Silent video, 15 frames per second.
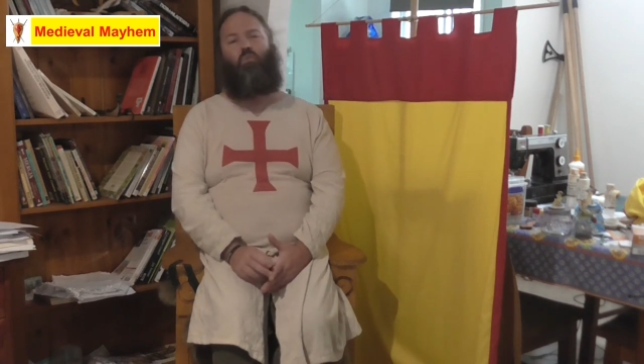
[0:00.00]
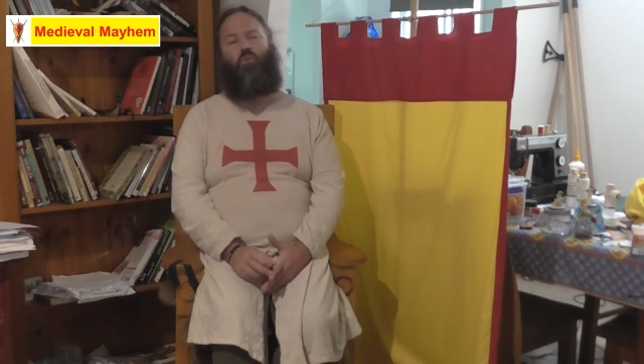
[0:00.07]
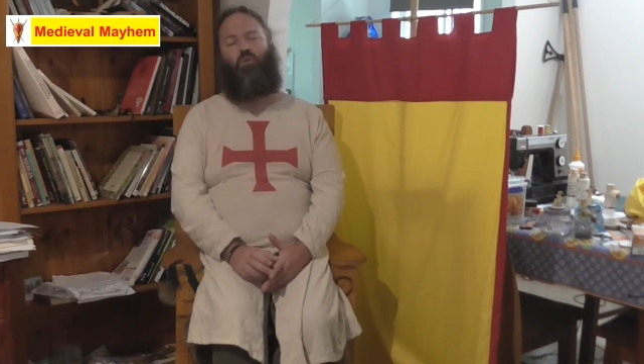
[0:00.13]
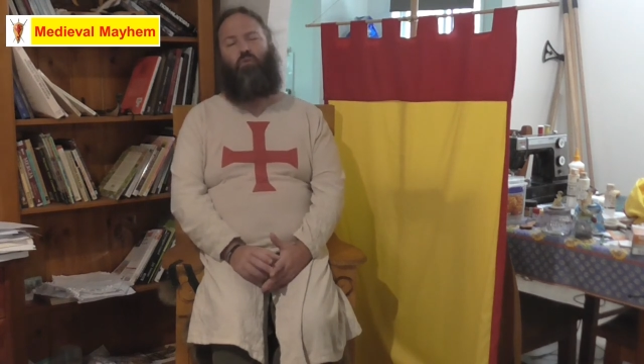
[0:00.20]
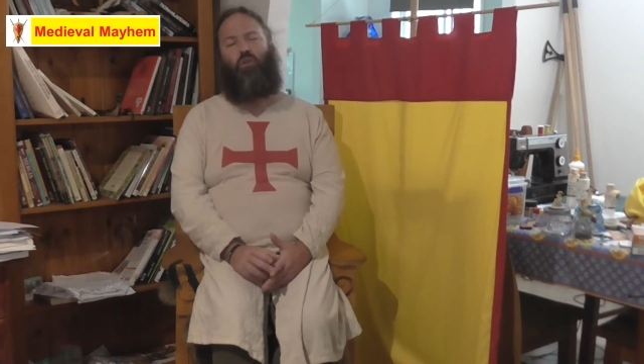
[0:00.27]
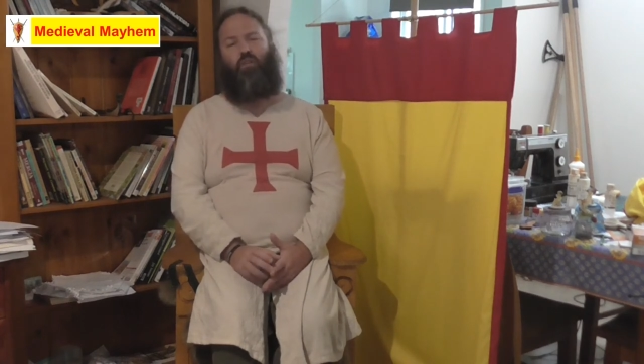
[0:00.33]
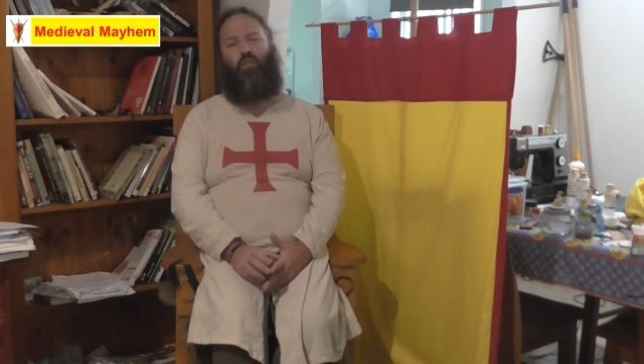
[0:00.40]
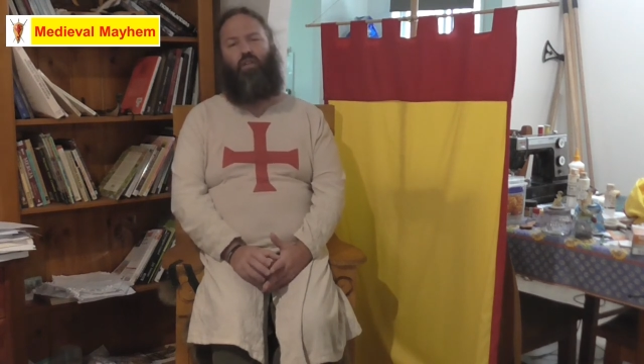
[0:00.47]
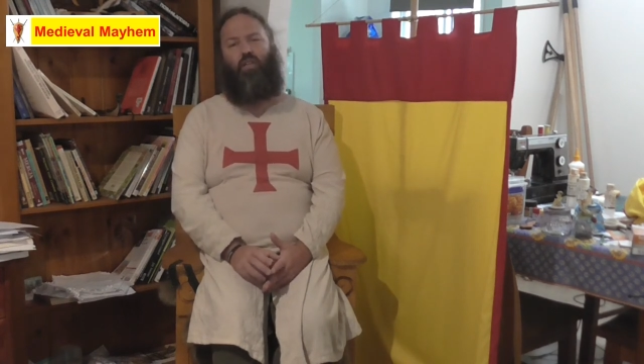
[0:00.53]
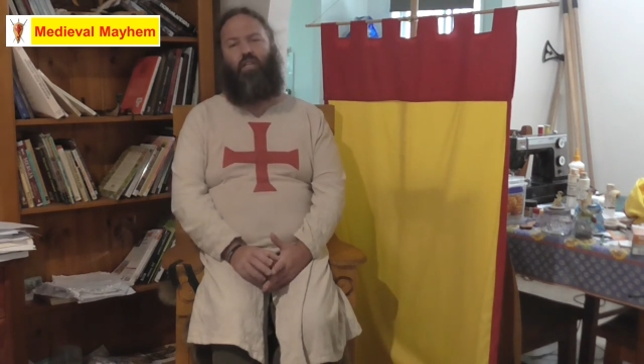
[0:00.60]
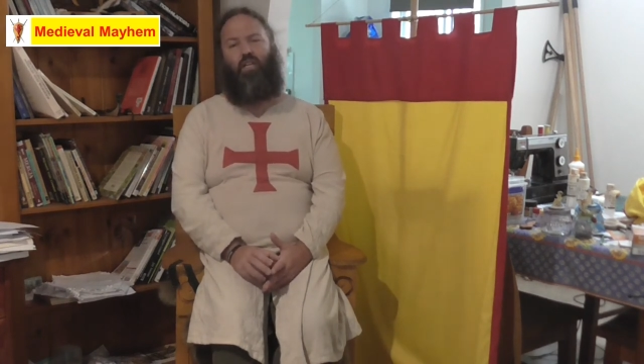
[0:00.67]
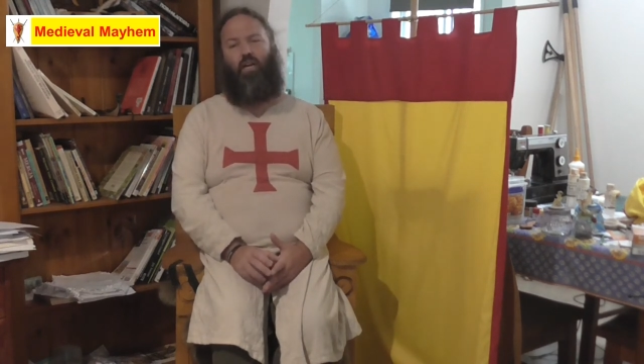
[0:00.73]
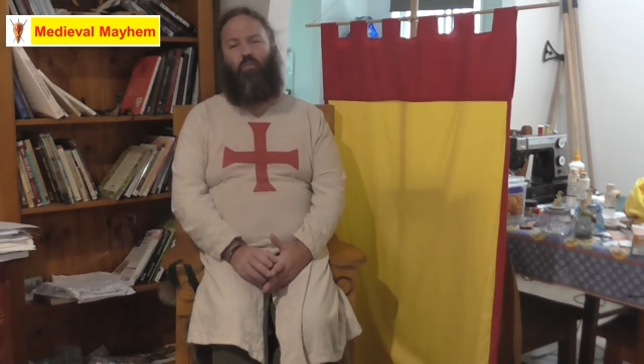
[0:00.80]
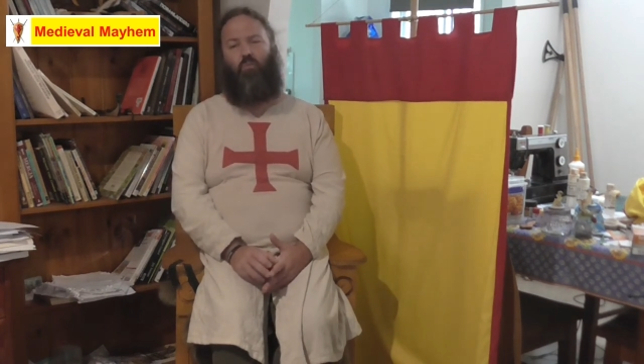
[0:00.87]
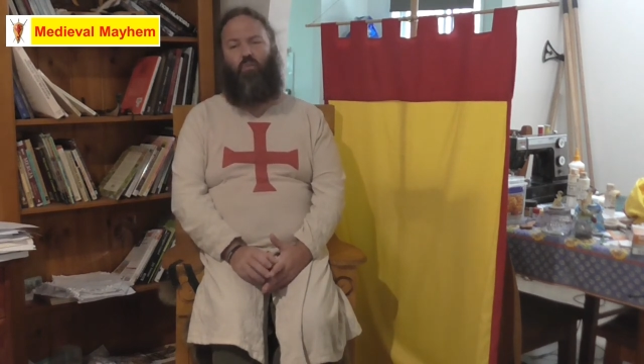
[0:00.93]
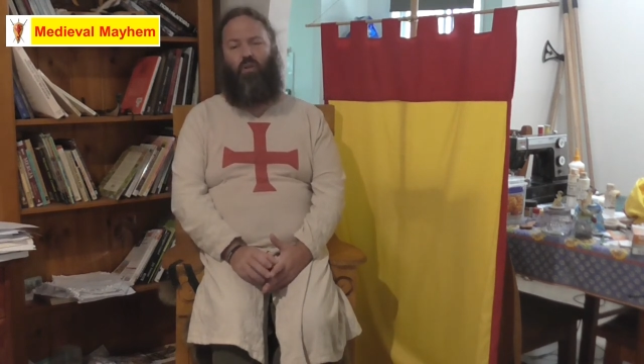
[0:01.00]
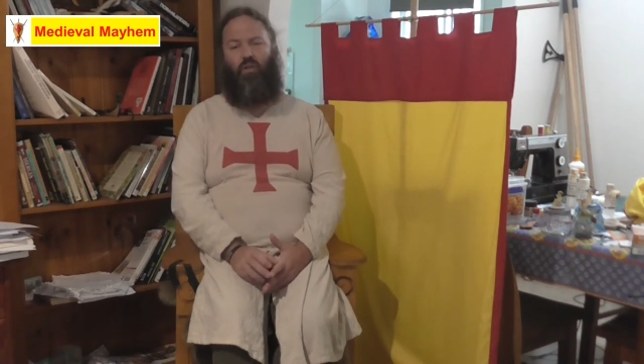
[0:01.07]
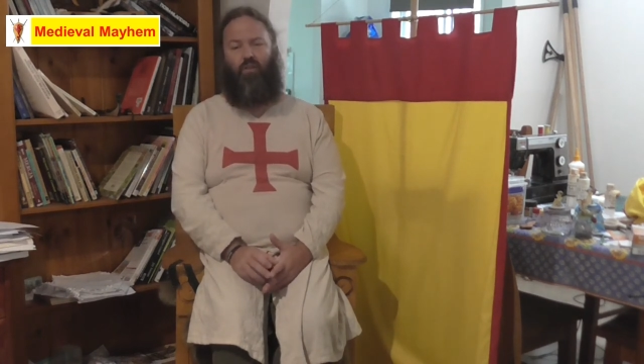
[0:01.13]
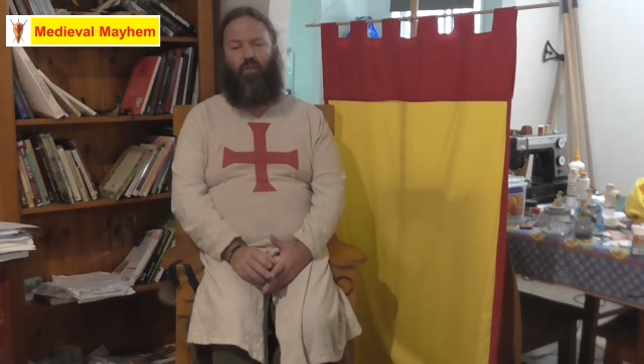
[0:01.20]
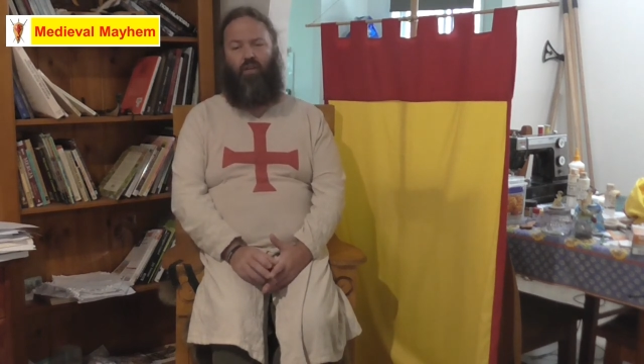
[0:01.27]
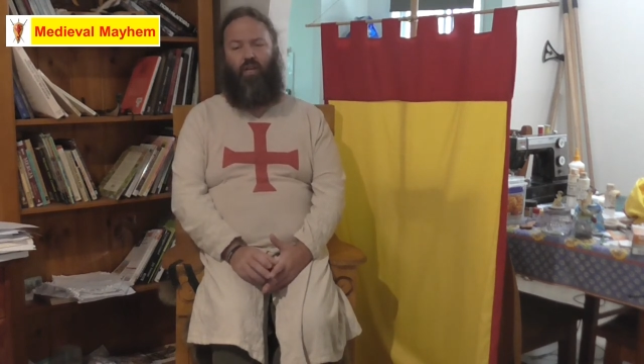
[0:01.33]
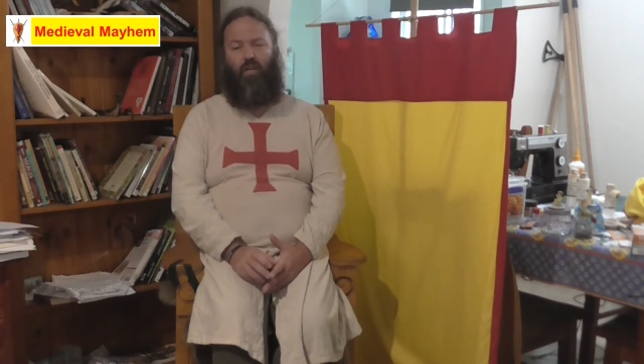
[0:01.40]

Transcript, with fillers: we would have ended up with